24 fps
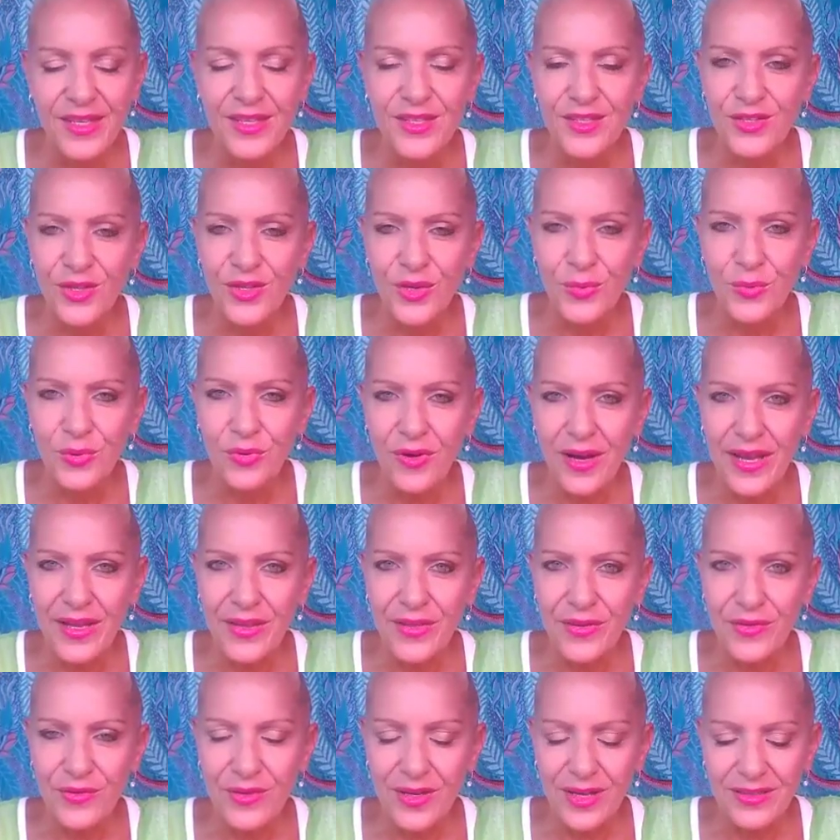So pray
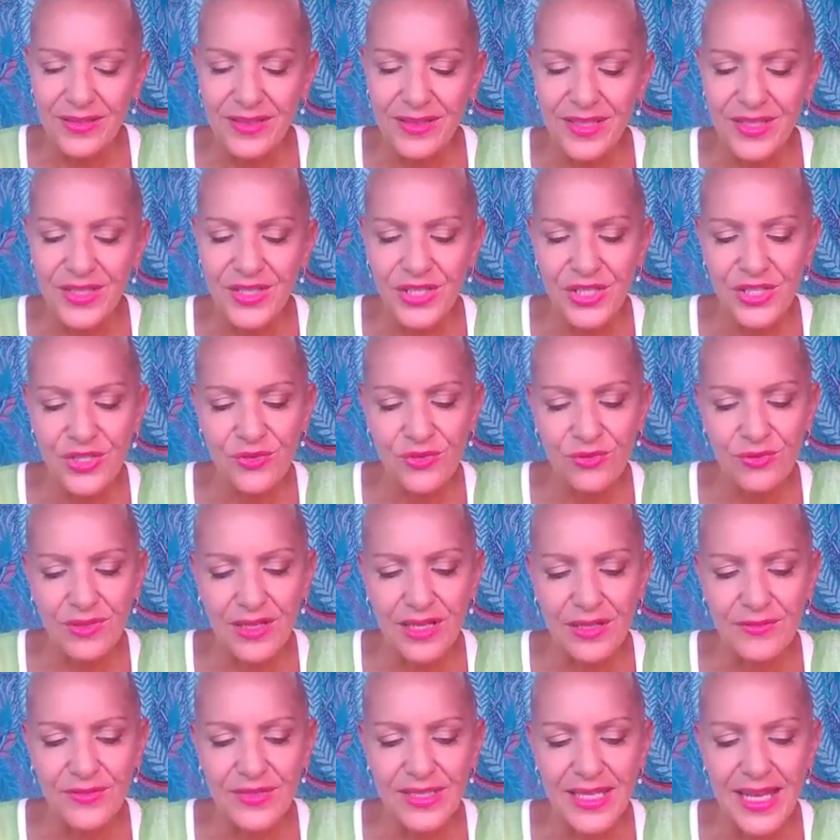through unconditional
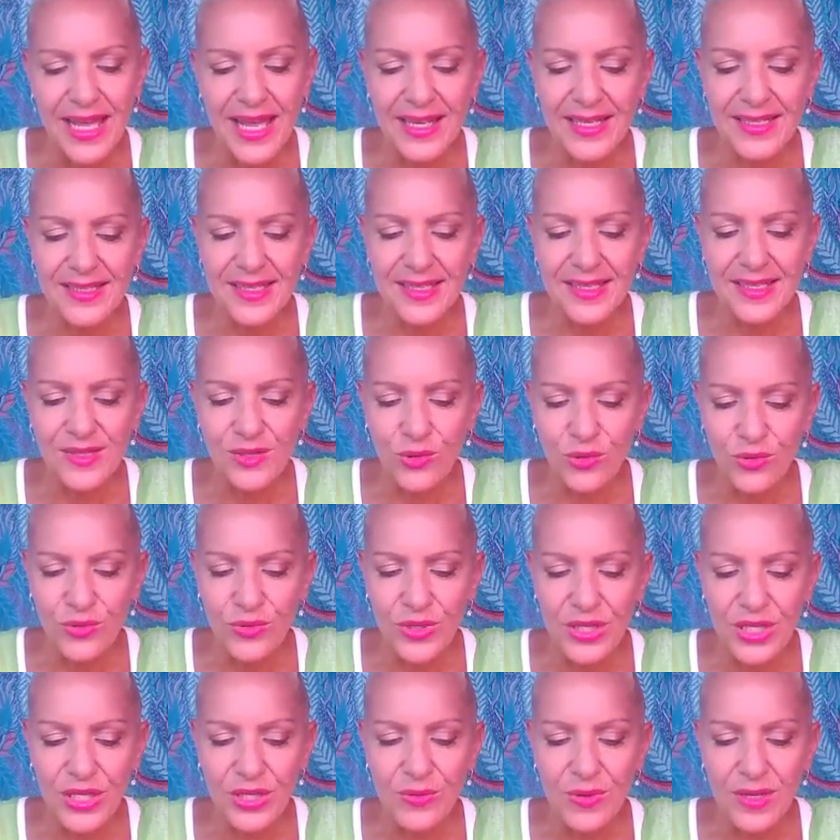love to access all
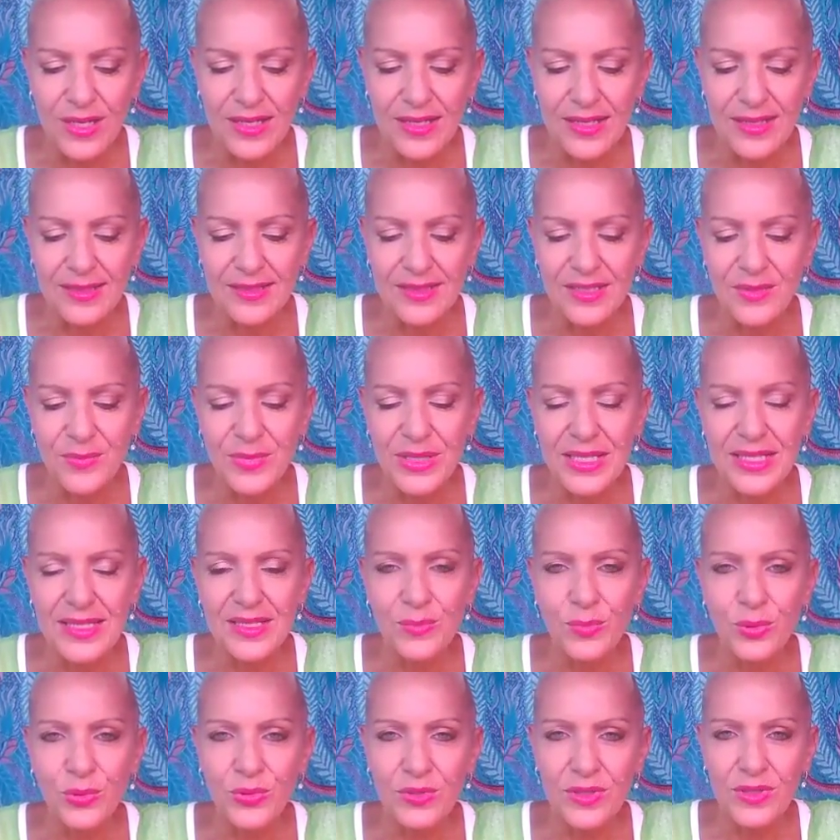that you are, to be
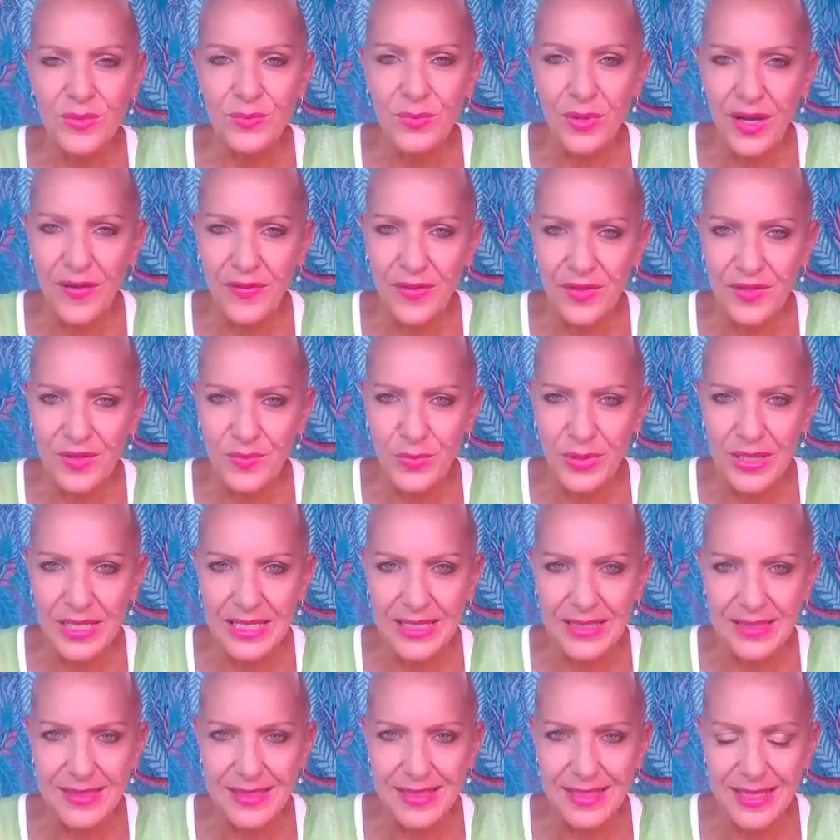supported by those
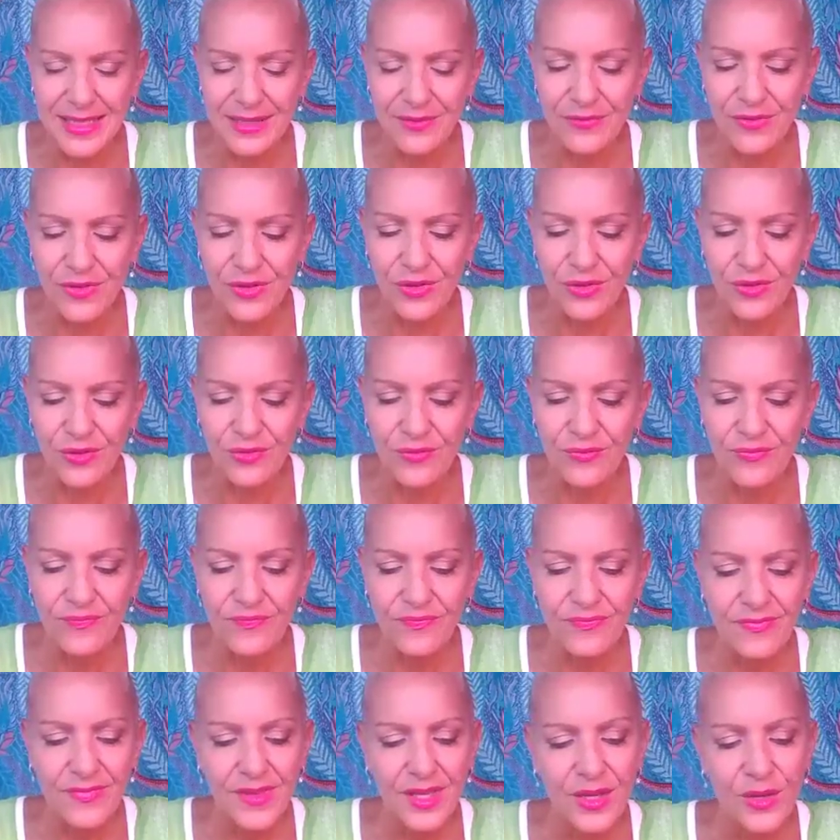beings that love you
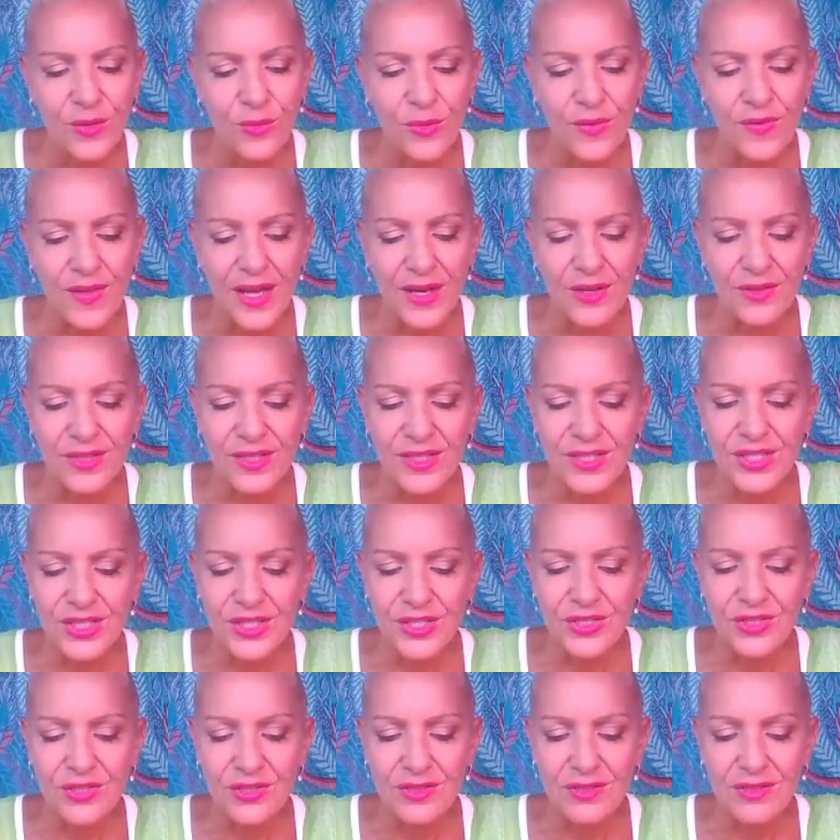without
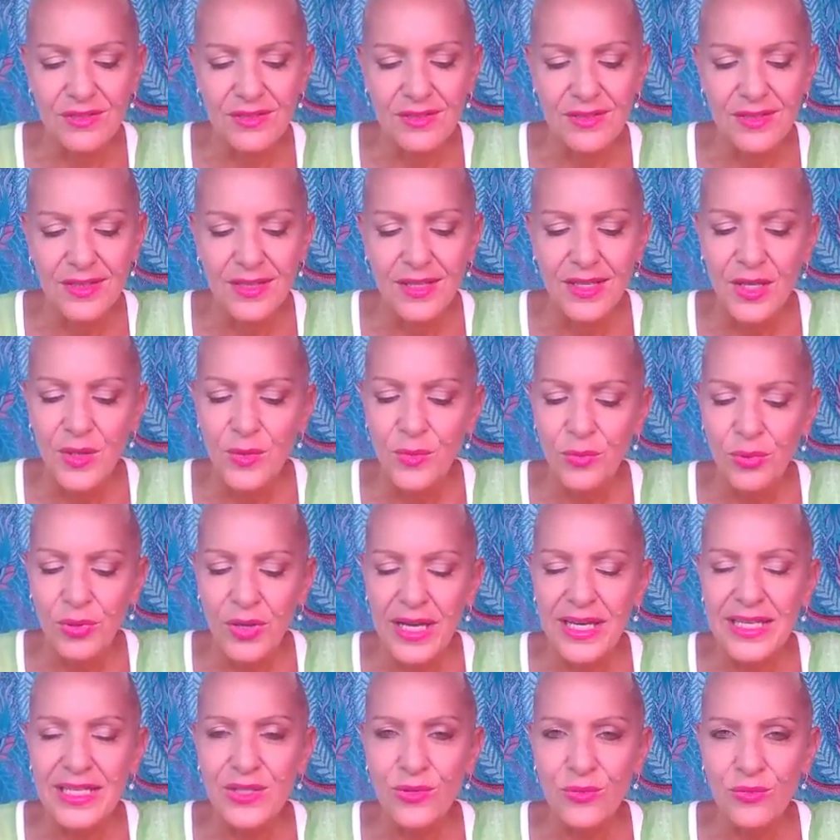condition.
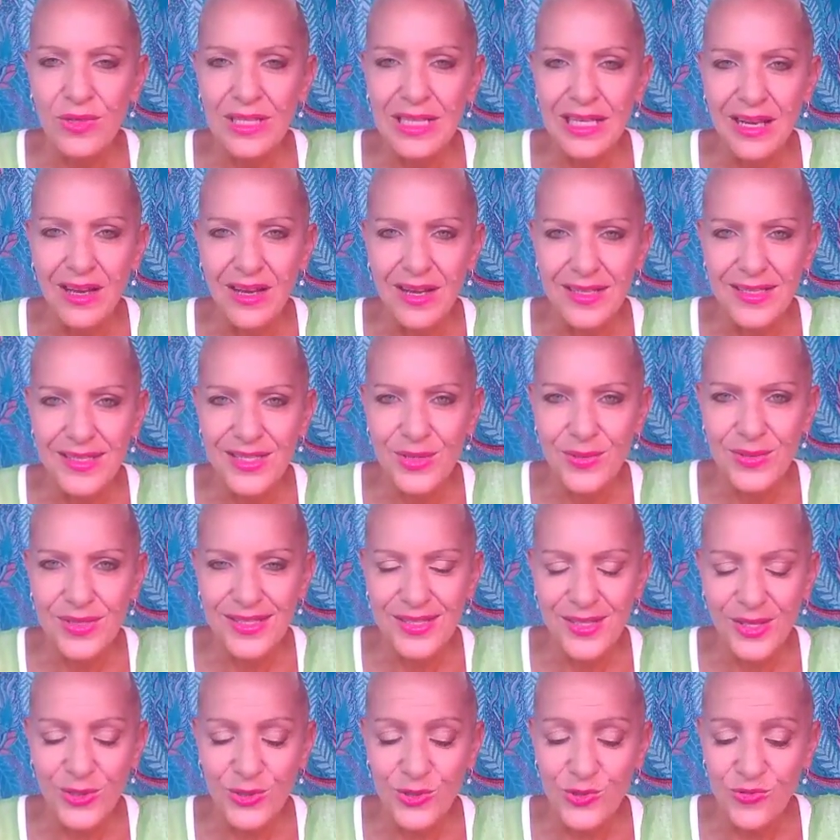Pray to realize you are
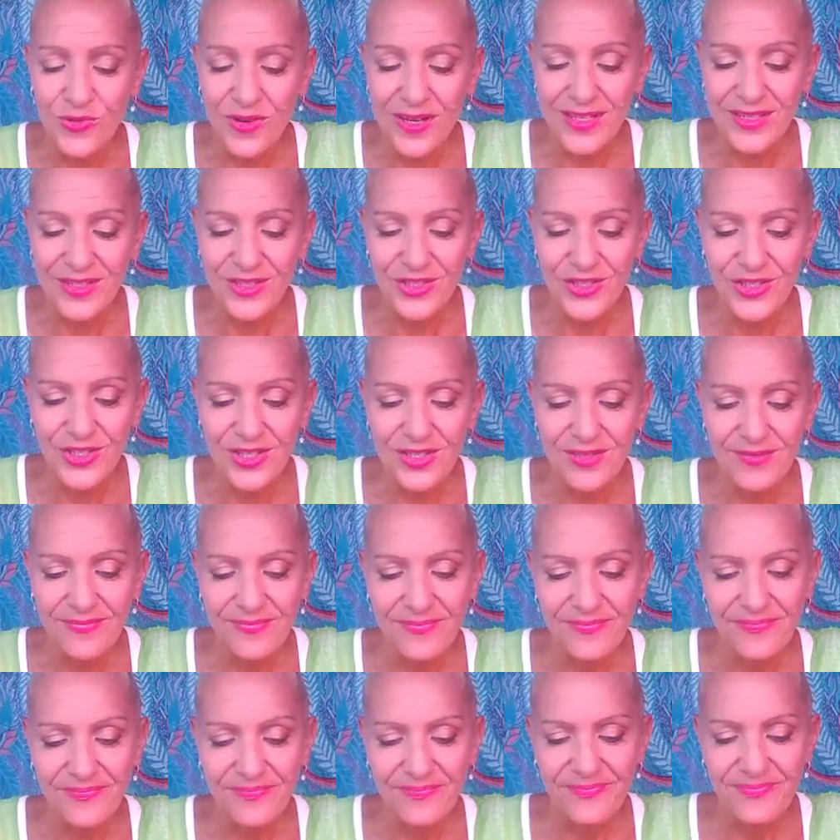so drenched
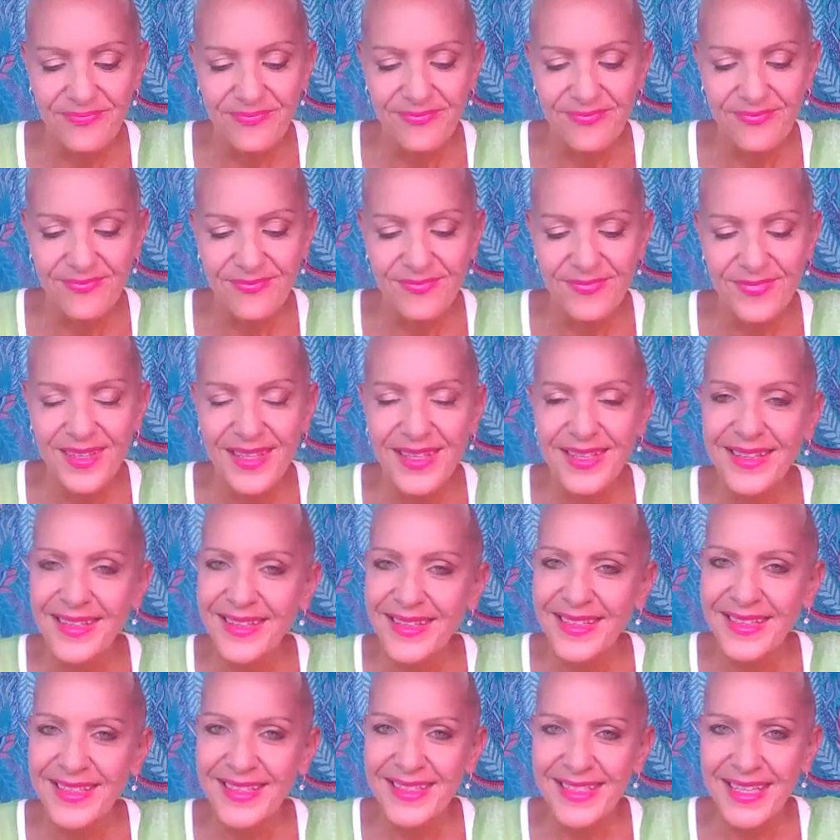
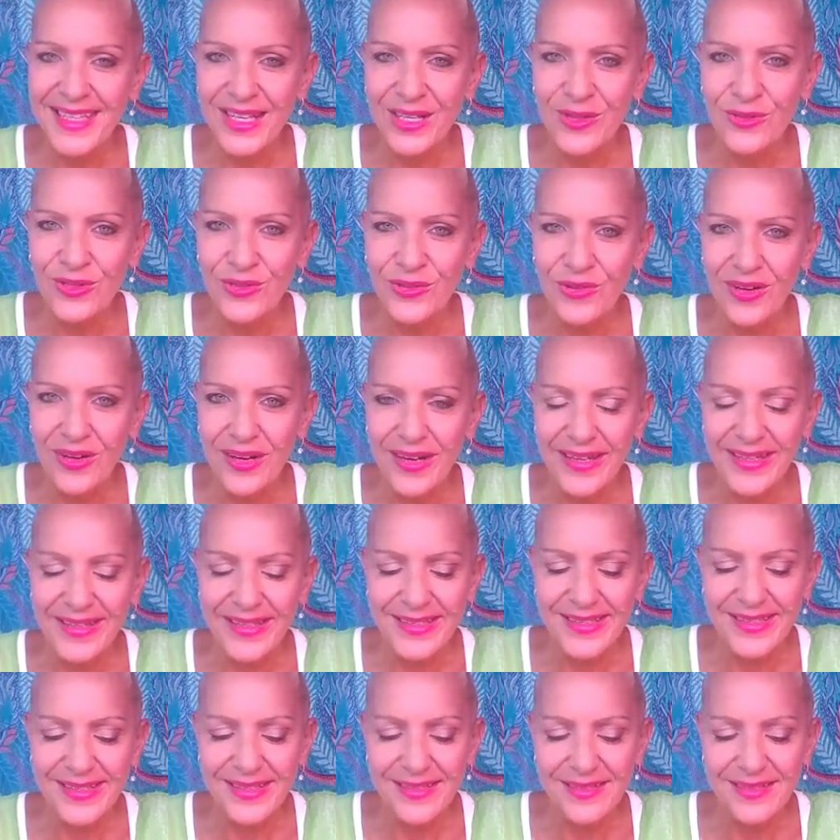in sacred grace